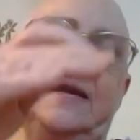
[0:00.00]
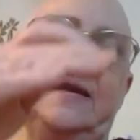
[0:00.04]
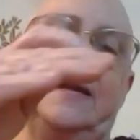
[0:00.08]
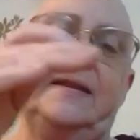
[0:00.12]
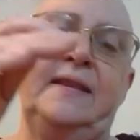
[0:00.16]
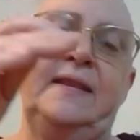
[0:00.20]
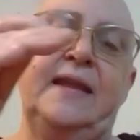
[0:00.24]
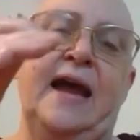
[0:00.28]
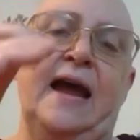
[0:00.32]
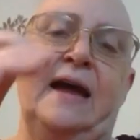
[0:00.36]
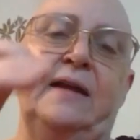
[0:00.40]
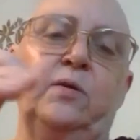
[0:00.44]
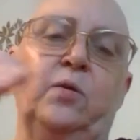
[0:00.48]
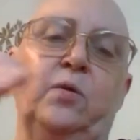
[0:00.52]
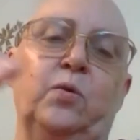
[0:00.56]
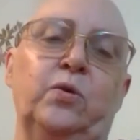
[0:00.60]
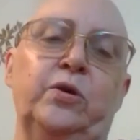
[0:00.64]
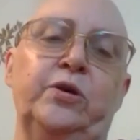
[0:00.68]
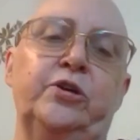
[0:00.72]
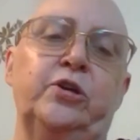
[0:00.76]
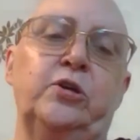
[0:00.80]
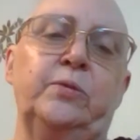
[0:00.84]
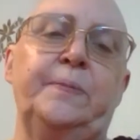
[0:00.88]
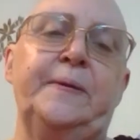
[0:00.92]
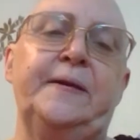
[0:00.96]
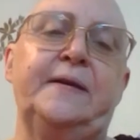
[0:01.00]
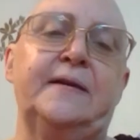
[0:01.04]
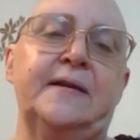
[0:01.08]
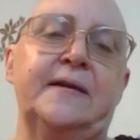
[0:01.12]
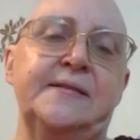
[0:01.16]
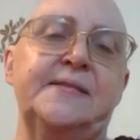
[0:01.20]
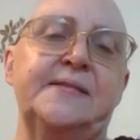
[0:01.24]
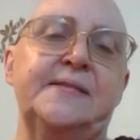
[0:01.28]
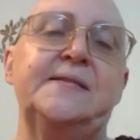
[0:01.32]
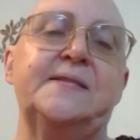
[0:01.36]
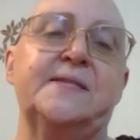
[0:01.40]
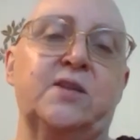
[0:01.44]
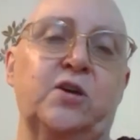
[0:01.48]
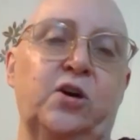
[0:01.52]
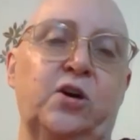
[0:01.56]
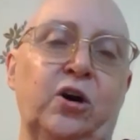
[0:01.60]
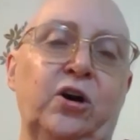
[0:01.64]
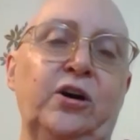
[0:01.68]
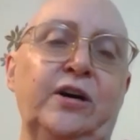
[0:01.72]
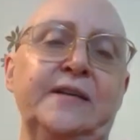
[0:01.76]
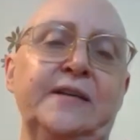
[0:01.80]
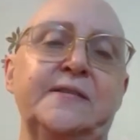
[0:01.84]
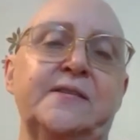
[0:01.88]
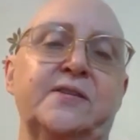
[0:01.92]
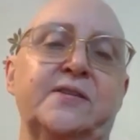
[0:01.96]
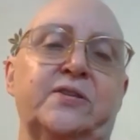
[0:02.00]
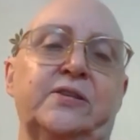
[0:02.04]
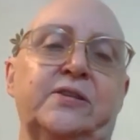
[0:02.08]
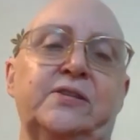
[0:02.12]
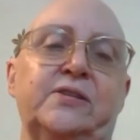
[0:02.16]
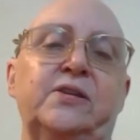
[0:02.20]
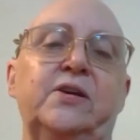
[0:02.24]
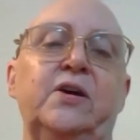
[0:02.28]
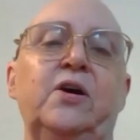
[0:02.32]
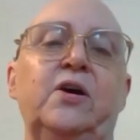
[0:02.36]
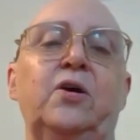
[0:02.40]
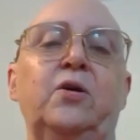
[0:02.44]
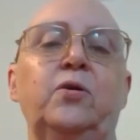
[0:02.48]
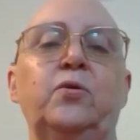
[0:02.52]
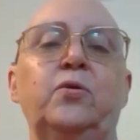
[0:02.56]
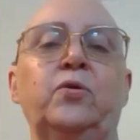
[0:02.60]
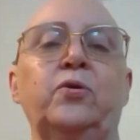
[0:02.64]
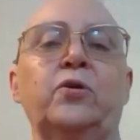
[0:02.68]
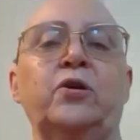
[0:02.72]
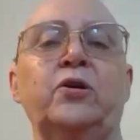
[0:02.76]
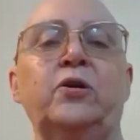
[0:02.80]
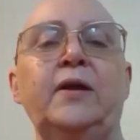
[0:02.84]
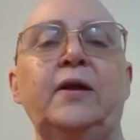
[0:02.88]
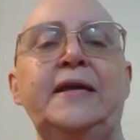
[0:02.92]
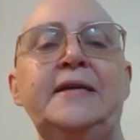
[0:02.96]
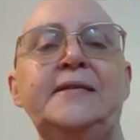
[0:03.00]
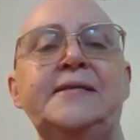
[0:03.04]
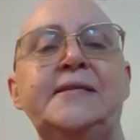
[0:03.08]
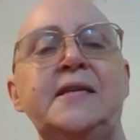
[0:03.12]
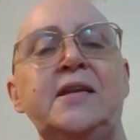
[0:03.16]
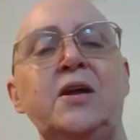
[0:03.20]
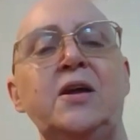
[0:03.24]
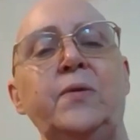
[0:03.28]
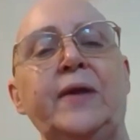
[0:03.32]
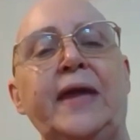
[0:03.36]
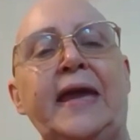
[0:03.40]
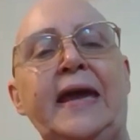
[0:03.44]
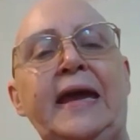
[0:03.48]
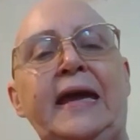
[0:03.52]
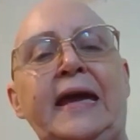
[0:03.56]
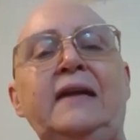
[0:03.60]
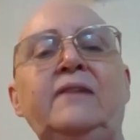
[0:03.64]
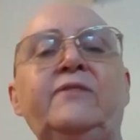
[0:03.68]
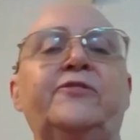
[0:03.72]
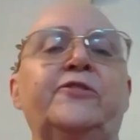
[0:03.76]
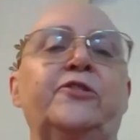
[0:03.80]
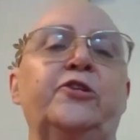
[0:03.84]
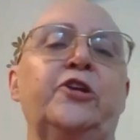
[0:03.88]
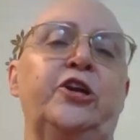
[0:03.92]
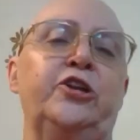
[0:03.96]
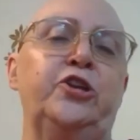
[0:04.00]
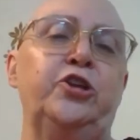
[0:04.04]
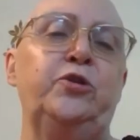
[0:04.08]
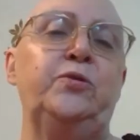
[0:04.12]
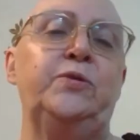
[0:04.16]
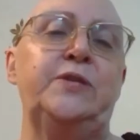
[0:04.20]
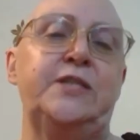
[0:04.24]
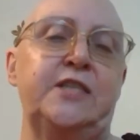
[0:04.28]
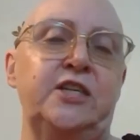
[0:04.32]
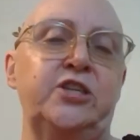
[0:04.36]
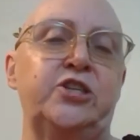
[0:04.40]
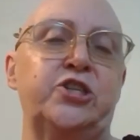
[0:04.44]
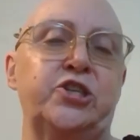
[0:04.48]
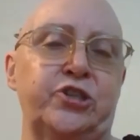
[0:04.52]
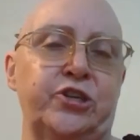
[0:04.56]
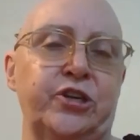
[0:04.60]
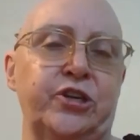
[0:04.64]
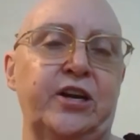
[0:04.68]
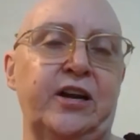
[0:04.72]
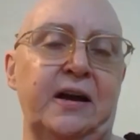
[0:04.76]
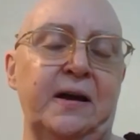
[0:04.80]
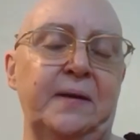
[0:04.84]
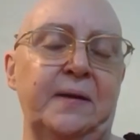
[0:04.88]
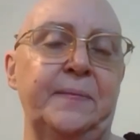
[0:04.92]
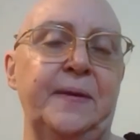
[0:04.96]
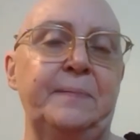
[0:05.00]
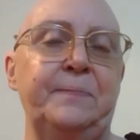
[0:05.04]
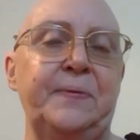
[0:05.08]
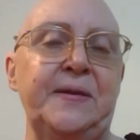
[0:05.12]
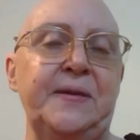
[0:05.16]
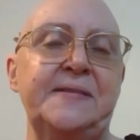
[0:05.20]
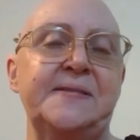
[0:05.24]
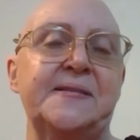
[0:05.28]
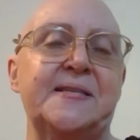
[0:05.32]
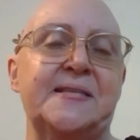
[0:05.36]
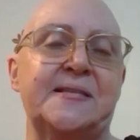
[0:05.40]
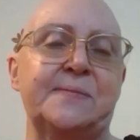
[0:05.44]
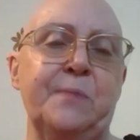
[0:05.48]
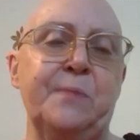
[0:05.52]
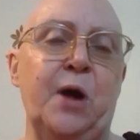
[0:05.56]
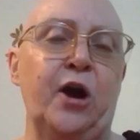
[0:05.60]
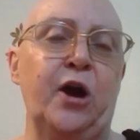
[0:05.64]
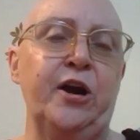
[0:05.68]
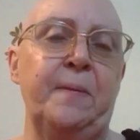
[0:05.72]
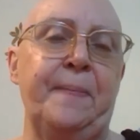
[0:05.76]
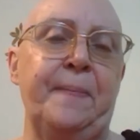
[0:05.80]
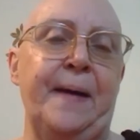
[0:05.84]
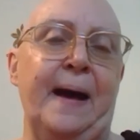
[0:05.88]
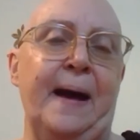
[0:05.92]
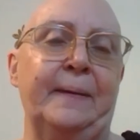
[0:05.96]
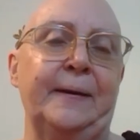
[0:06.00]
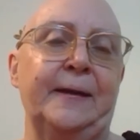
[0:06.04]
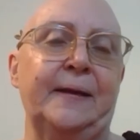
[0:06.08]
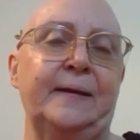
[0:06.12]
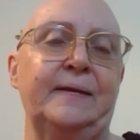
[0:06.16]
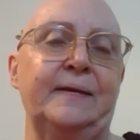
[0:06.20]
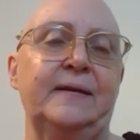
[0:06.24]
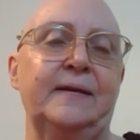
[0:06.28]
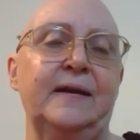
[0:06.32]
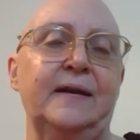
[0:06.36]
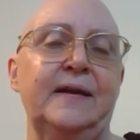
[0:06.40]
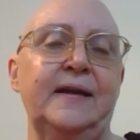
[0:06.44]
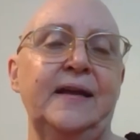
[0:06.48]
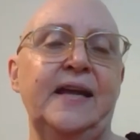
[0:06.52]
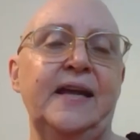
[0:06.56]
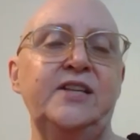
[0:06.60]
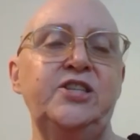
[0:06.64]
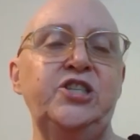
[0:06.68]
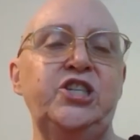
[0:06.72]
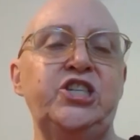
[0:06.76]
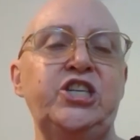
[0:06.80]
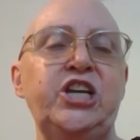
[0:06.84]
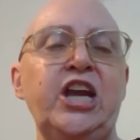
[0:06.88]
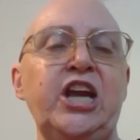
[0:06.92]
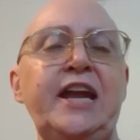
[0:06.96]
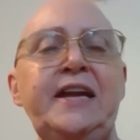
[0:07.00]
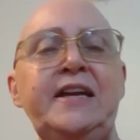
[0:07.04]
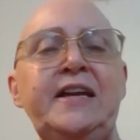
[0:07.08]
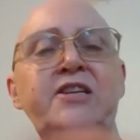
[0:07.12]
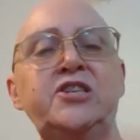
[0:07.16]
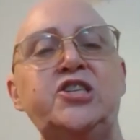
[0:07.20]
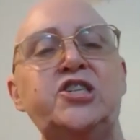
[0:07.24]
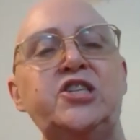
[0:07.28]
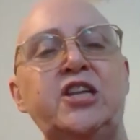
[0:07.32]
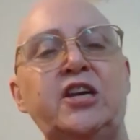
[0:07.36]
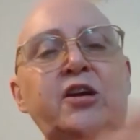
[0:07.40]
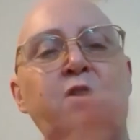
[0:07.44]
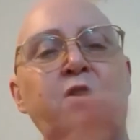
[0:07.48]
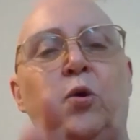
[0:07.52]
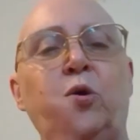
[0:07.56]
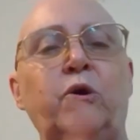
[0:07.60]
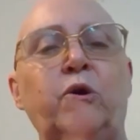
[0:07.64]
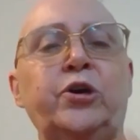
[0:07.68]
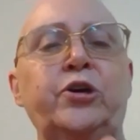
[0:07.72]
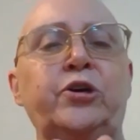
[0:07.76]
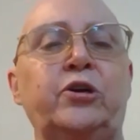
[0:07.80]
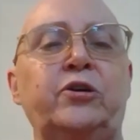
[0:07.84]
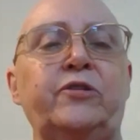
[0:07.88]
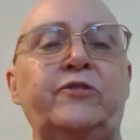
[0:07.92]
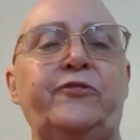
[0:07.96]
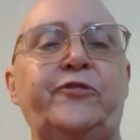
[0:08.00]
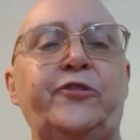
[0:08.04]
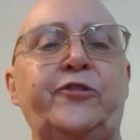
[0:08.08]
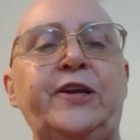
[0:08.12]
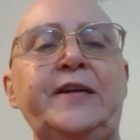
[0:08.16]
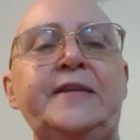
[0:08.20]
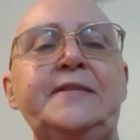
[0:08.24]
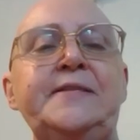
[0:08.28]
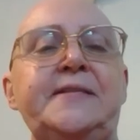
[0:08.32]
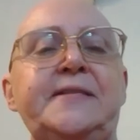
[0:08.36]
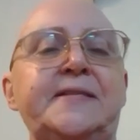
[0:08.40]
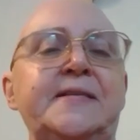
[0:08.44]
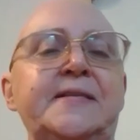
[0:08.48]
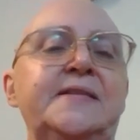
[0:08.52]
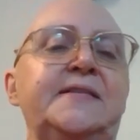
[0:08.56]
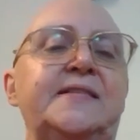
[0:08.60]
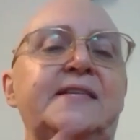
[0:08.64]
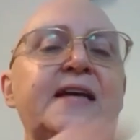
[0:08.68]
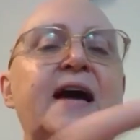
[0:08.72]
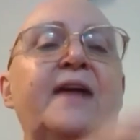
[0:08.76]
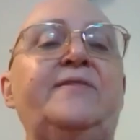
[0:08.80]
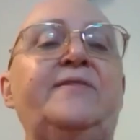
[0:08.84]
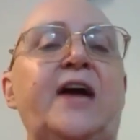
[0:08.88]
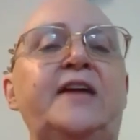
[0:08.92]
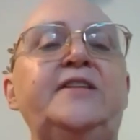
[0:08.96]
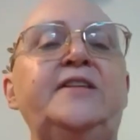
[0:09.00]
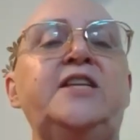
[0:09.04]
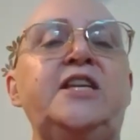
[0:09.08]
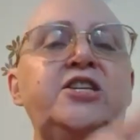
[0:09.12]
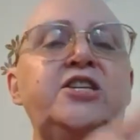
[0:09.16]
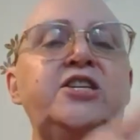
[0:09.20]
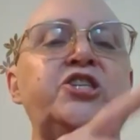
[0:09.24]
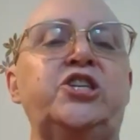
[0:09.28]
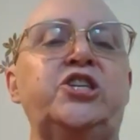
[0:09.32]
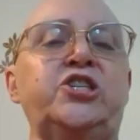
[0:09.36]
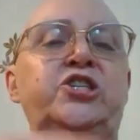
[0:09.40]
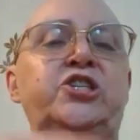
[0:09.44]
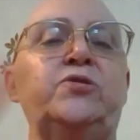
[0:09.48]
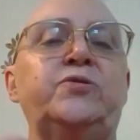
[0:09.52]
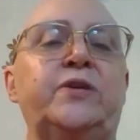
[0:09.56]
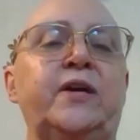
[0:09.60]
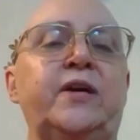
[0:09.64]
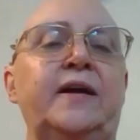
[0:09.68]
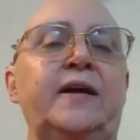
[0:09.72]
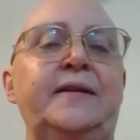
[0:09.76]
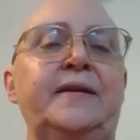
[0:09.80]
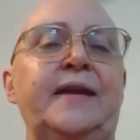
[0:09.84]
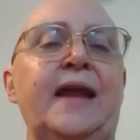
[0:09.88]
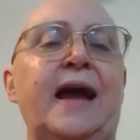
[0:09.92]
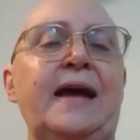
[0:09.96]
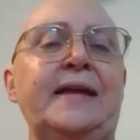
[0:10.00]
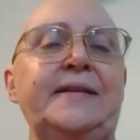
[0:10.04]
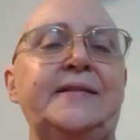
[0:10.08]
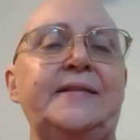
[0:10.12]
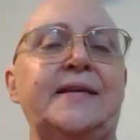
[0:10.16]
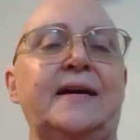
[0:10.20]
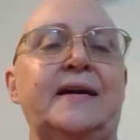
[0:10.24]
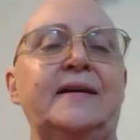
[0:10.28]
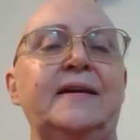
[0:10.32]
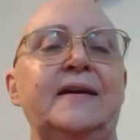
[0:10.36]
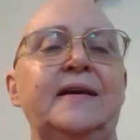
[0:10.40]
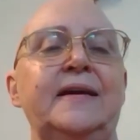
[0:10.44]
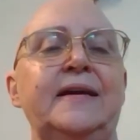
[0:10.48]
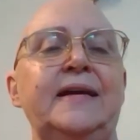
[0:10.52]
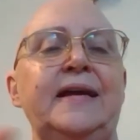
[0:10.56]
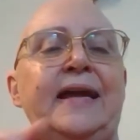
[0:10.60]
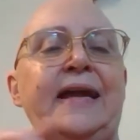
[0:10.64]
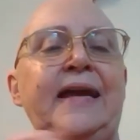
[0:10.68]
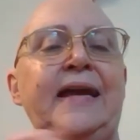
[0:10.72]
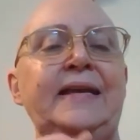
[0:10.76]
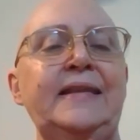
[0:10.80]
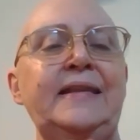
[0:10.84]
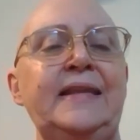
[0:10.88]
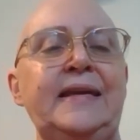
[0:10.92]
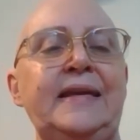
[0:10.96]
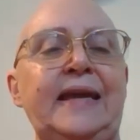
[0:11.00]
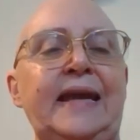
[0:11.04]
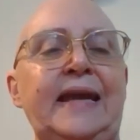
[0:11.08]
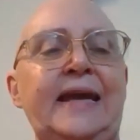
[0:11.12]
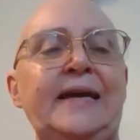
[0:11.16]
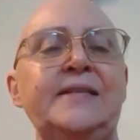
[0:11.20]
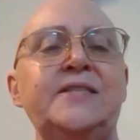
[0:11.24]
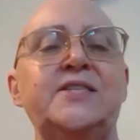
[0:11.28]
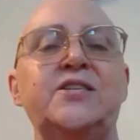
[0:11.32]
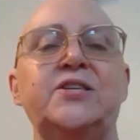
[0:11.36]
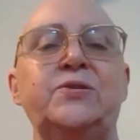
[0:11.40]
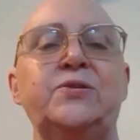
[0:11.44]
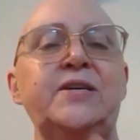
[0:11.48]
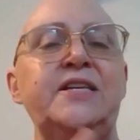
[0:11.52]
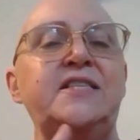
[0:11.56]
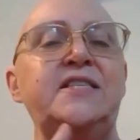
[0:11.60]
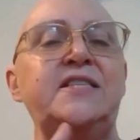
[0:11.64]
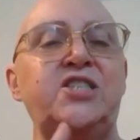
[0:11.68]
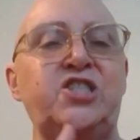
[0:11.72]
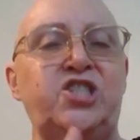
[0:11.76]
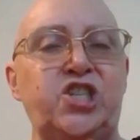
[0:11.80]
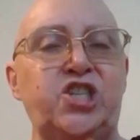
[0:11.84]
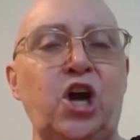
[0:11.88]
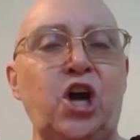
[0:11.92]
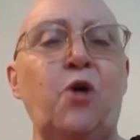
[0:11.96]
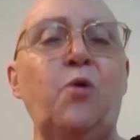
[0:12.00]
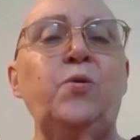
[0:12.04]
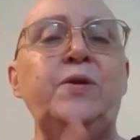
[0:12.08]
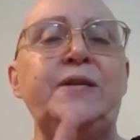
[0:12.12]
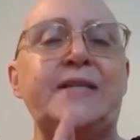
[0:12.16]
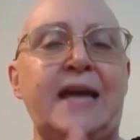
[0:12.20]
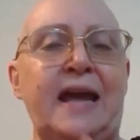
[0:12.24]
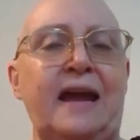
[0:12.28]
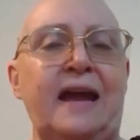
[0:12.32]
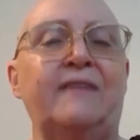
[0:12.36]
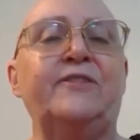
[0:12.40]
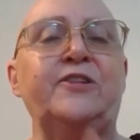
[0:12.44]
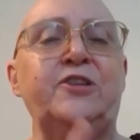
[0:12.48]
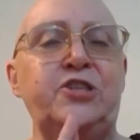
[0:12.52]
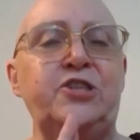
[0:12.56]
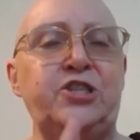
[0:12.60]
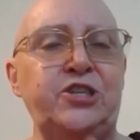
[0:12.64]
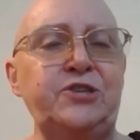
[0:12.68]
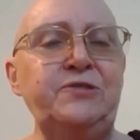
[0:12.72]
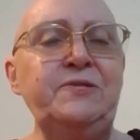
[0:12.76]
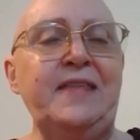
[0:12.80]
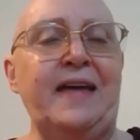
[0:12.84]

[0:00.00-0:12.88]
in that order because it's causal, or is it okay for a new teacher to come and be smart about it and change the order, for instance, of Anicca, Dukkha, Anatta? And the answer is don't ever do